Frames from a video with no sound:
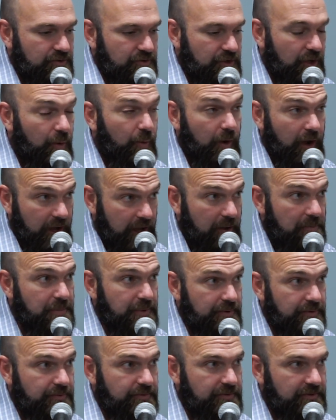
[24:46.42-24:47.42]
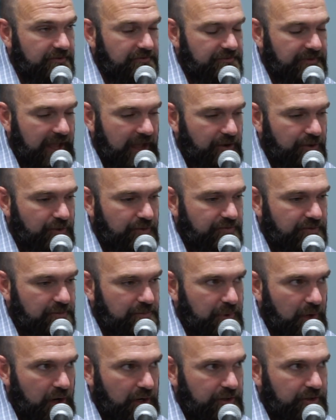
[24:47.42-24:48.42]
go up, the value of the
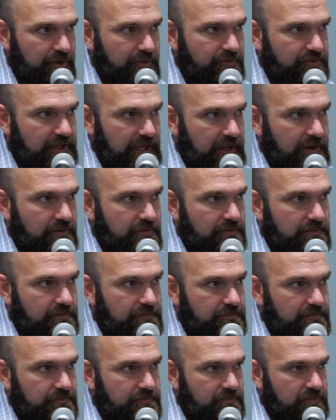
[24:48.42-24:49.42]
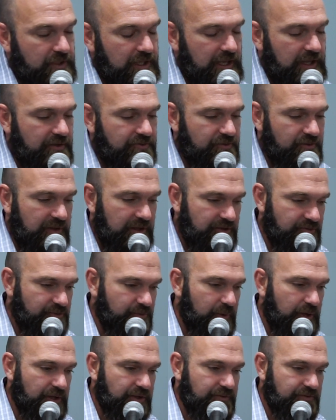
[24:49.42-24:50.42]
bond goes down. Okay, so
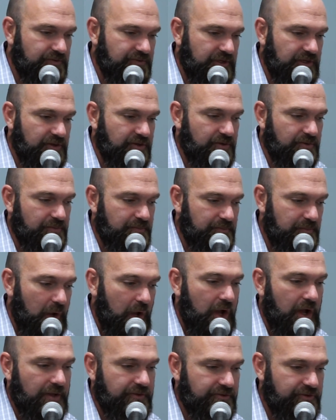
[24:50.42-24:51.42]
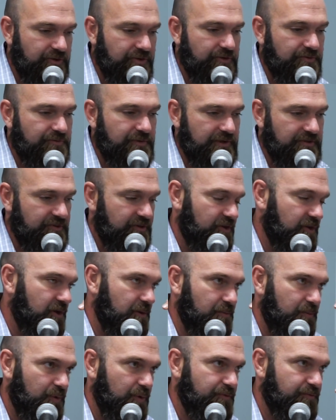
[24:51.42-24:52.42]
that's why you've seen your bonds and your fixed
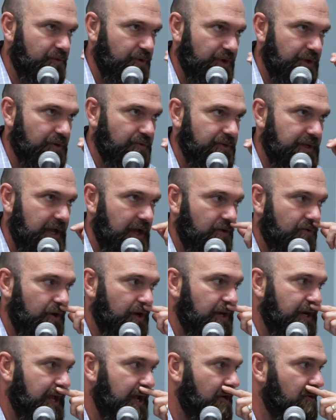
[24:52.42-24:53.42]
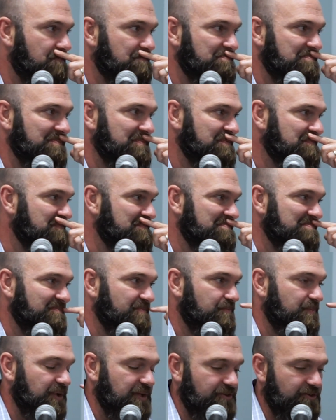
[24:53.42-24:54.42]
income portfolio down right now.
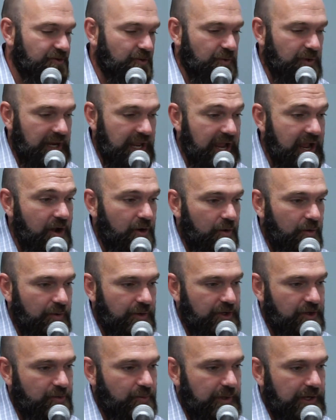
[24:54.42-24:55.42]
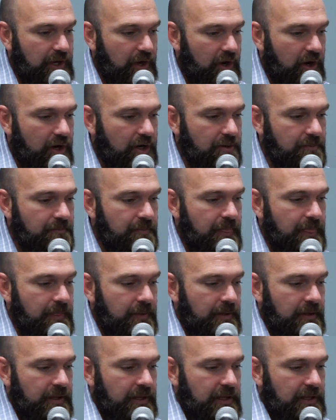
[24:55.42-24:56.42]
But so now here we are,
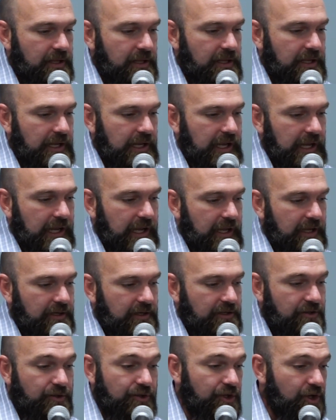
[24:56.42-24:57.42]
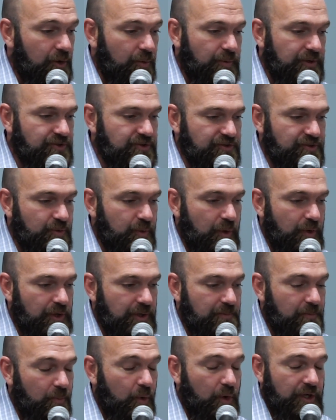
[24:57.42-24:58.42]
and we just
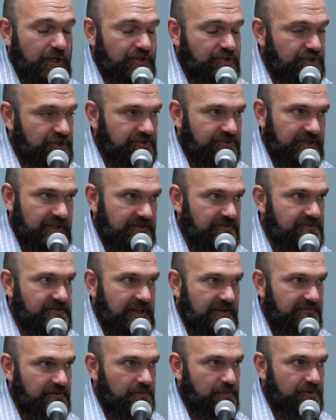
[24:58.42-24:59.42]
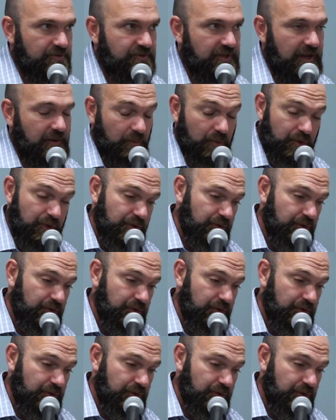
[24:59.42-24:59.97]
quoted mortgages hit 7%. Well,